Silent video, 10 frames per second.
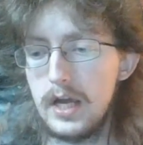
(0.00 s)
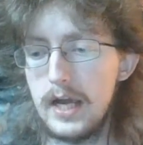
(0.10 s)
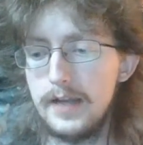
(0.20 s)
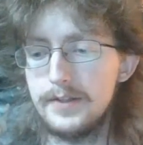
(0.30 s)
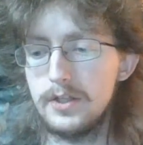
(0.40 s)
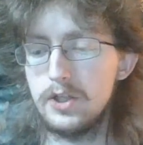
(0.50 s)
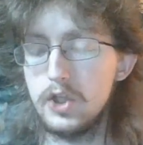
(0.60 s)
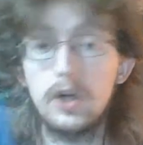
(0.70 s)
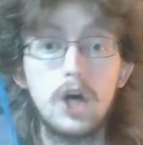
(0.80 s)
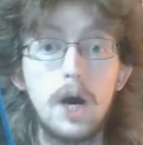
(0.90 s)
and
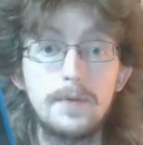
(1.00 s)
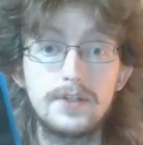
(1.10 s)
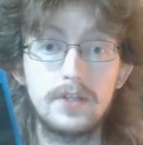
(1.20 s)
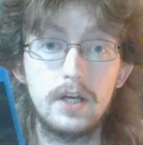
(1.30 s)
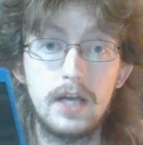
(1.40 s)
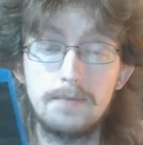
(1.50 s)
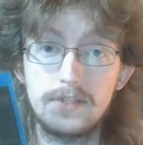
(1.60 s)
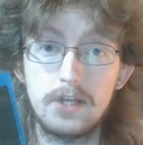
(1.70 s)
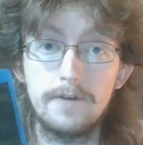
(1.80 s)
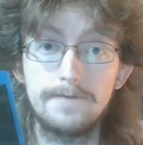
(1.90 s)
John Carpenter
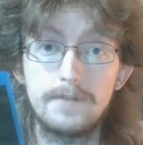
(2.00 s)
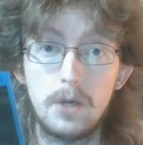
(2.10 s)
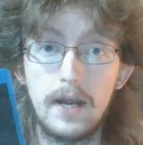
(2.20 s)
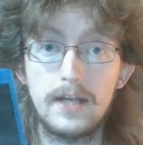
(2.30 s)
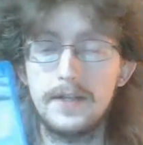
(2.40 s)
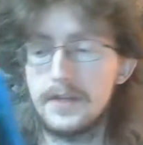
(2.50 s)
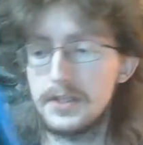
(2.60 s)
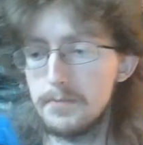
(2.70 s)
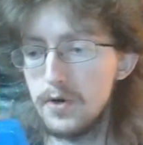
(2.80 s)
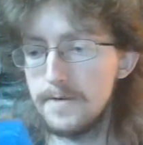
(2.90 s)
himself directed
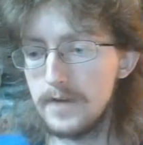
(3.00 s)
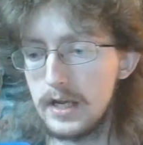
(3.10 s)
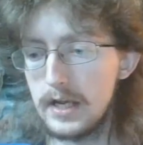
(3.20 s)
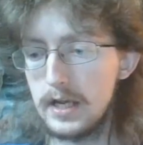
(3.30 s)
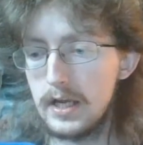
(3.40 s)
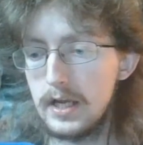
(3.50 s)
this movie.